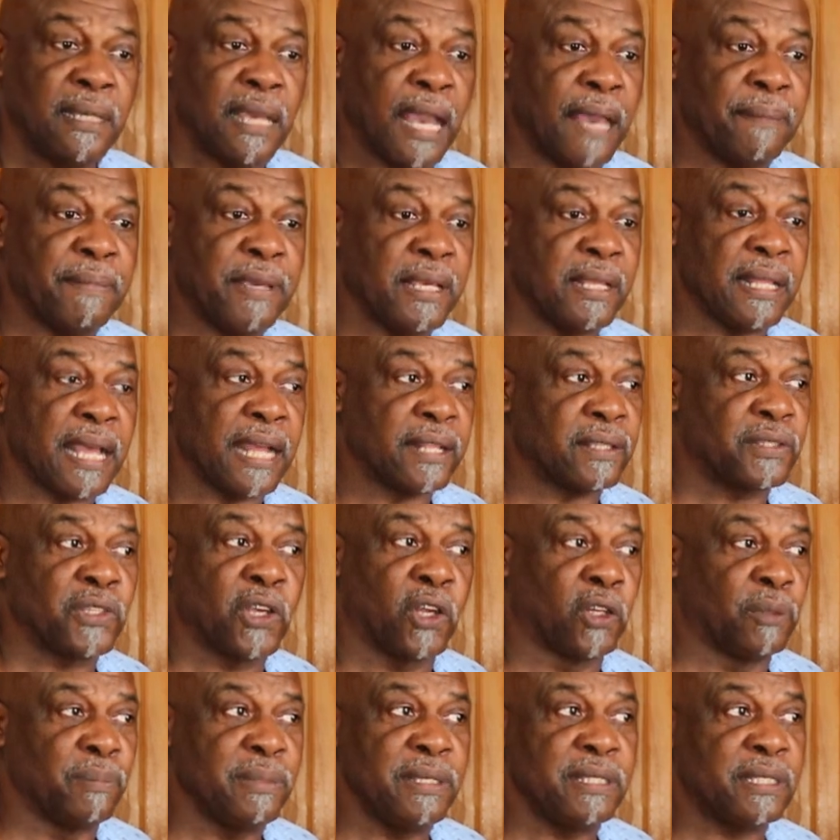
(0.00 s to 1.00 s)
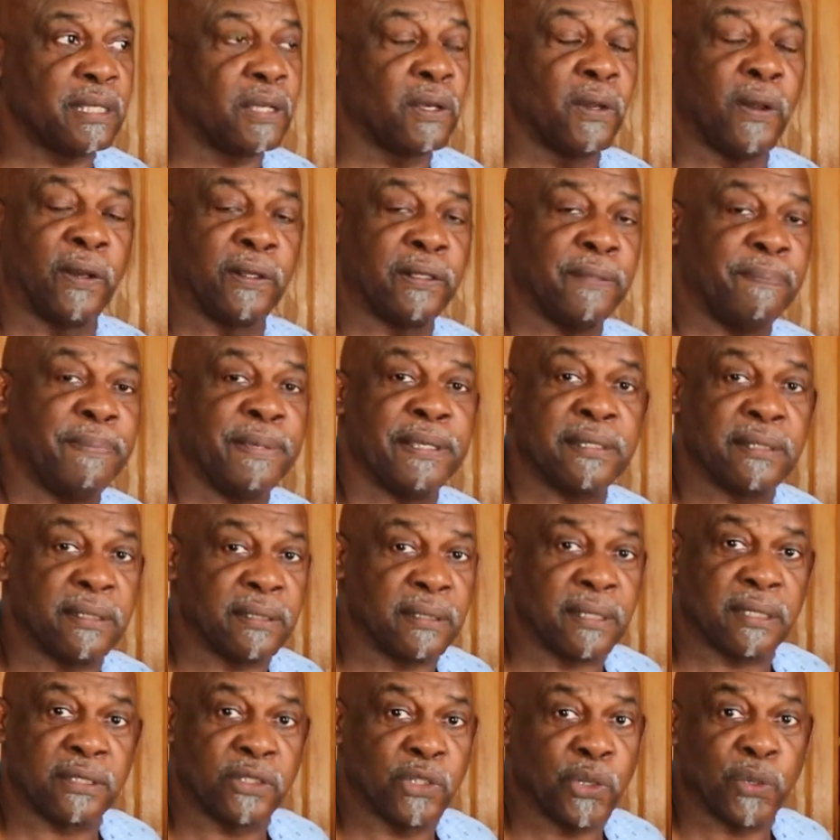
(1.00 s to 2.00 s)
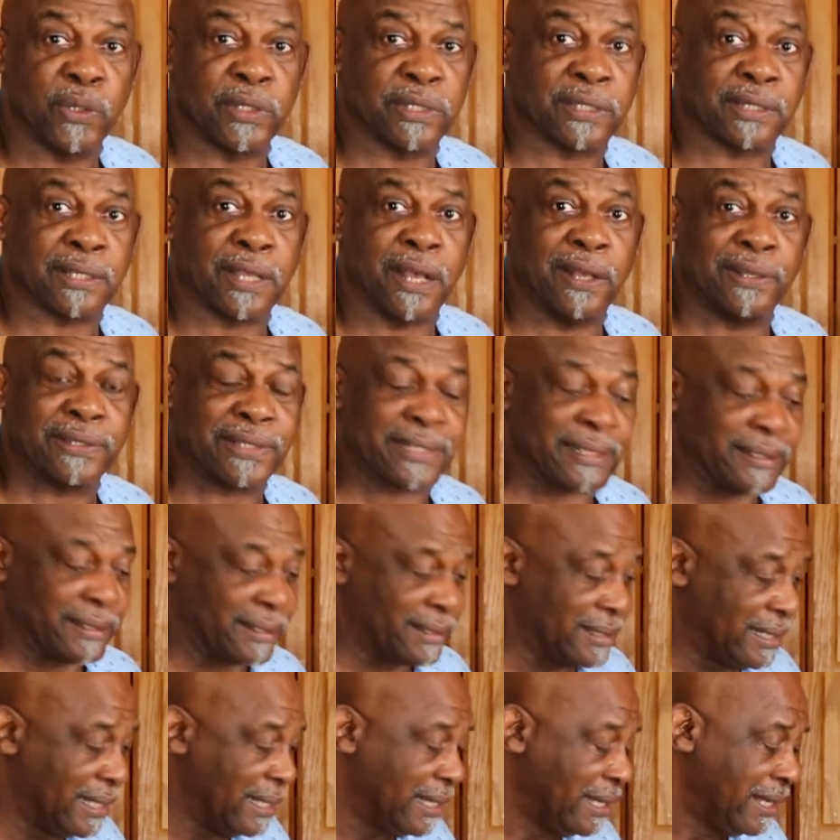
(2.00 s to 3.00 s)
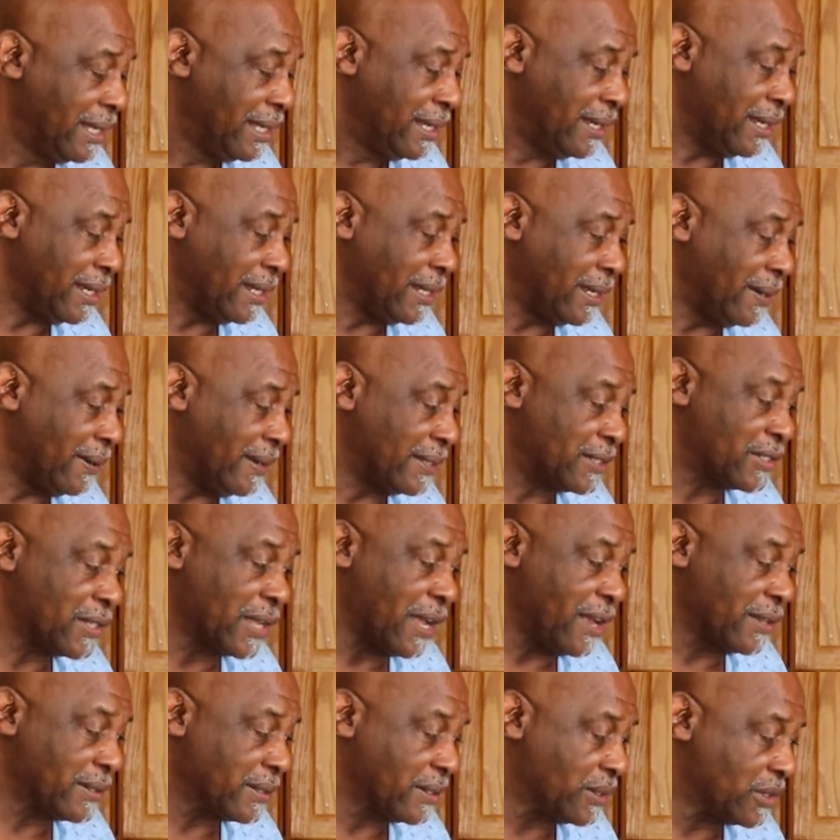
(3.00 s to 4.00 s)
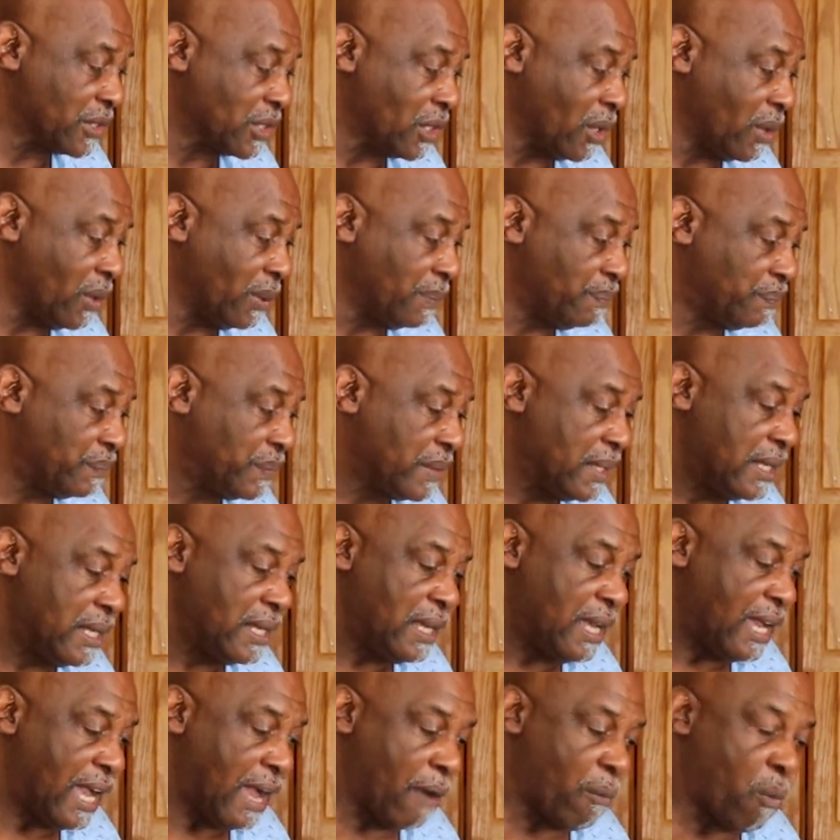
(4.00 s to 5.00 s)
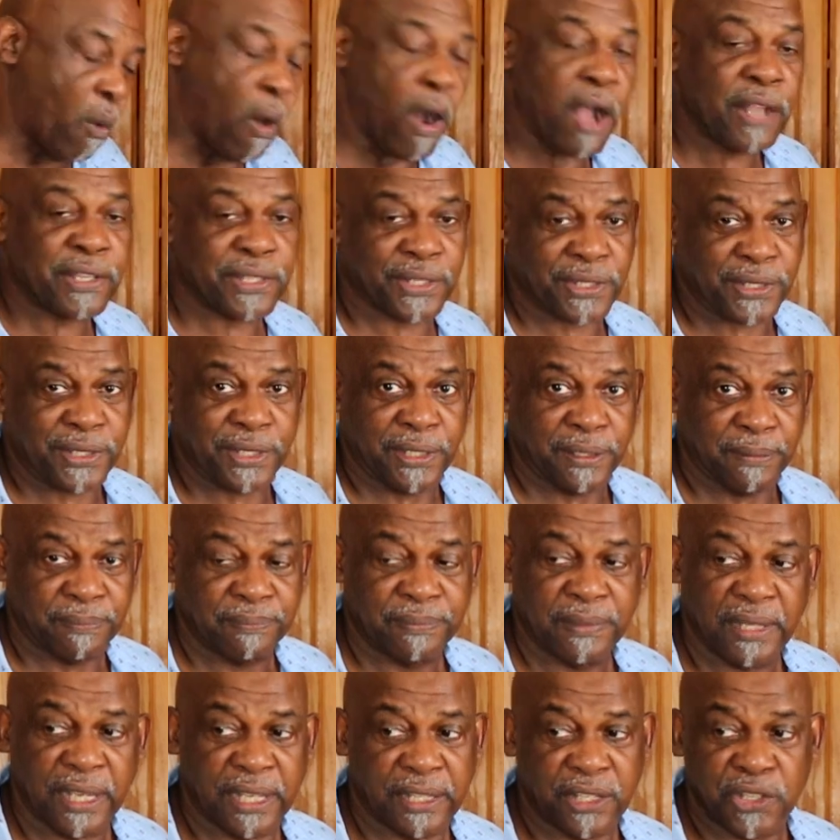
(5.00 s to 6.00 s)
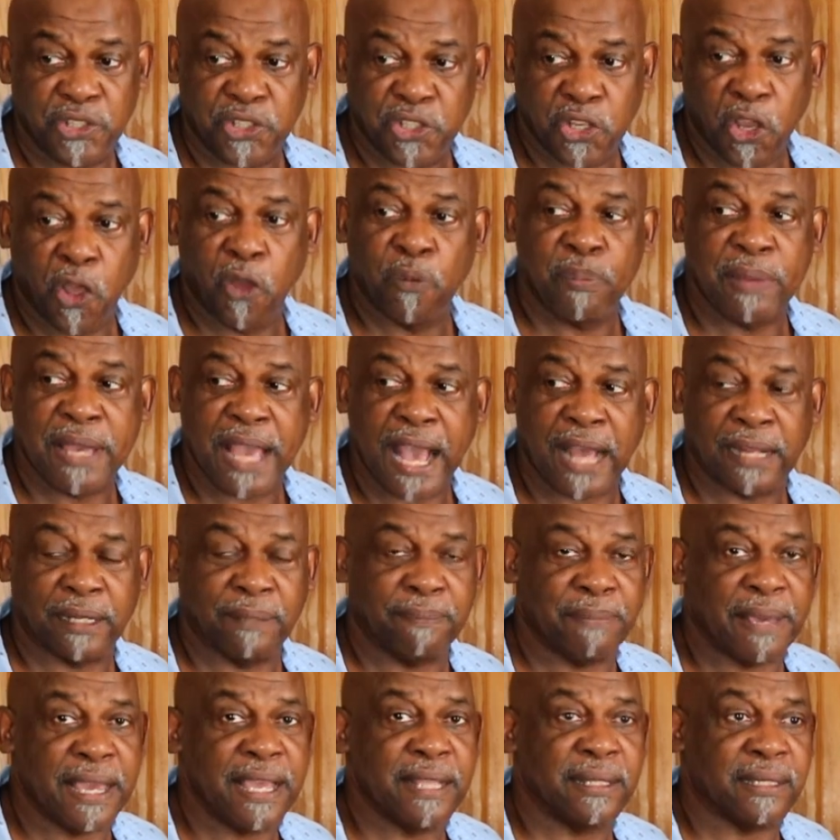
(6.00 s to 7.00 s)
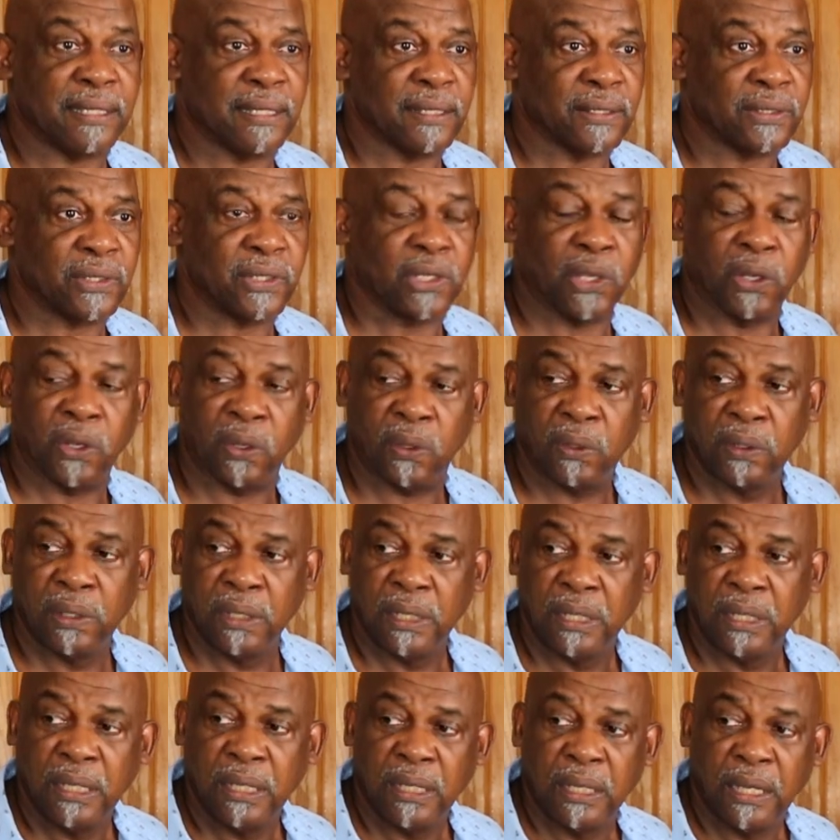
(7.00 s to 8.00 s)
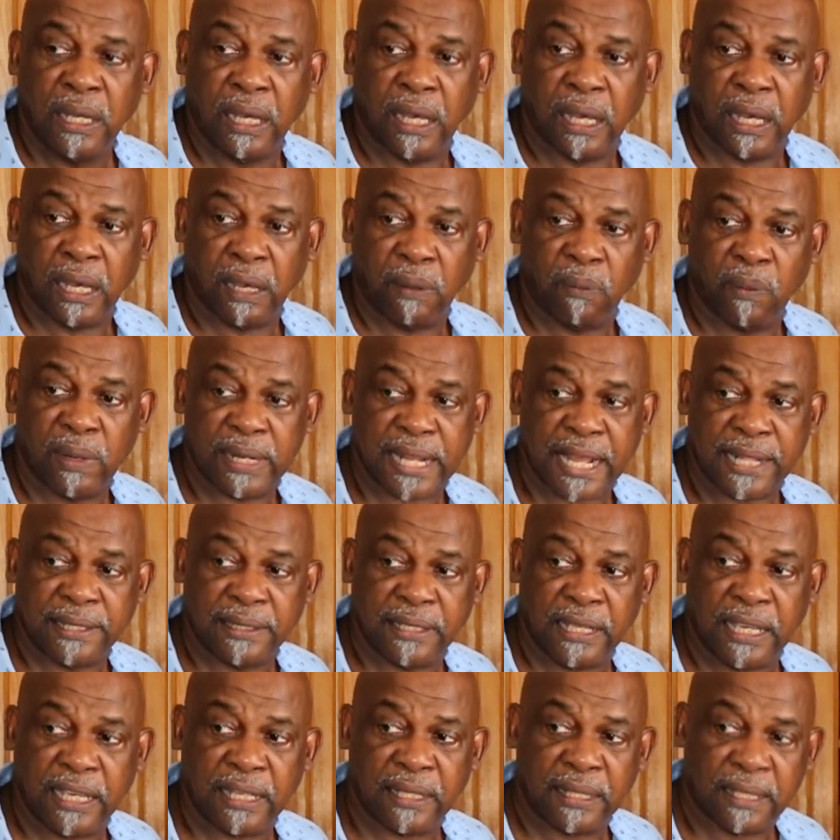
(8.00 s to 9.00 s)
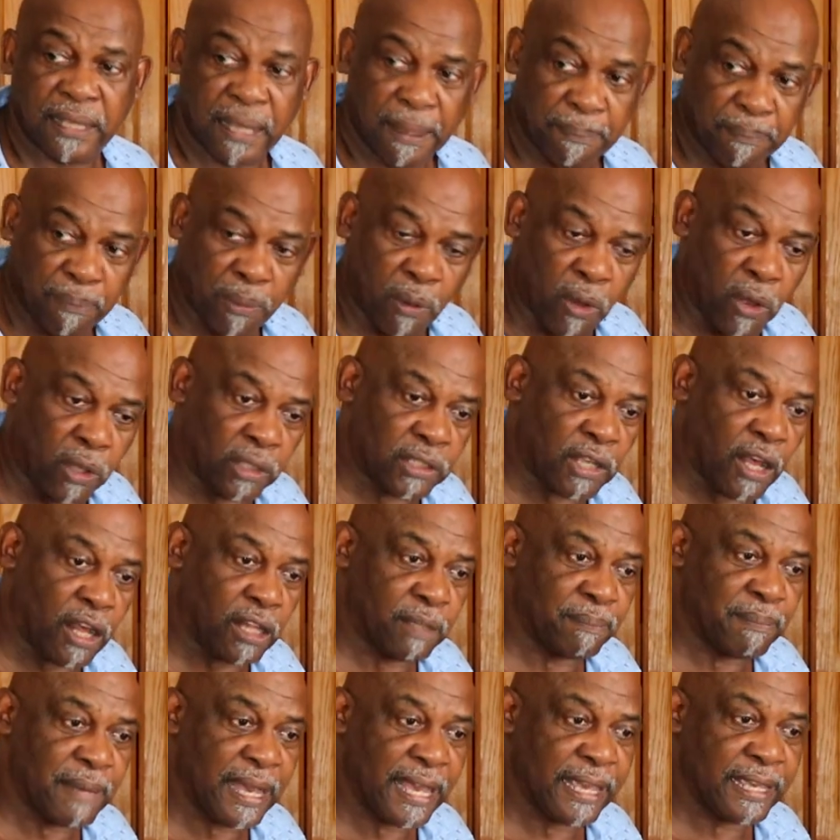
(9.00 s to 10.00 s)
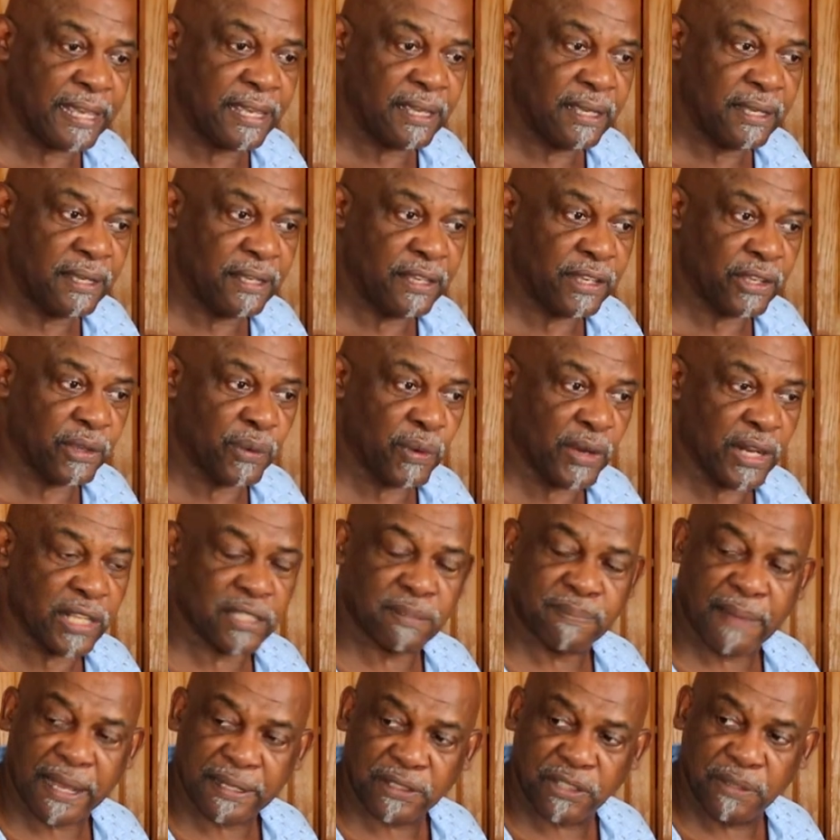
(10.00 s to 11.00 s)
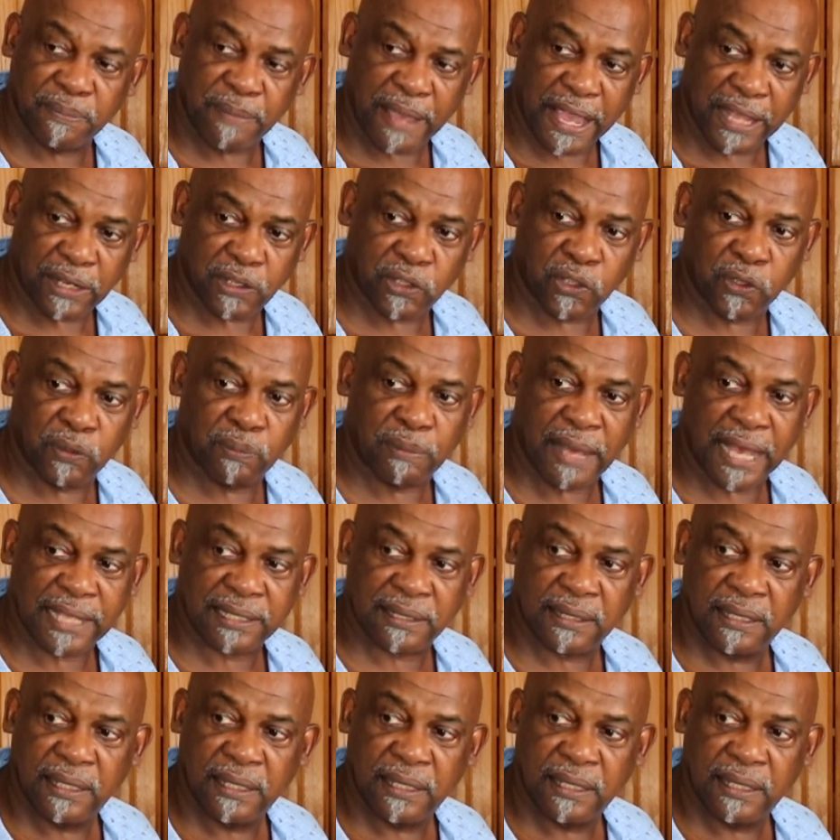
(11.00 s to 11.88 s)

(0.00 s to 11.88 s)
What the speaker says: I mean, I told him he should go into business just doing salsas, you know, and salsas. So I watched him, and he showed me how to make this. So what I did, I boiled all my ingredients: my tomato, my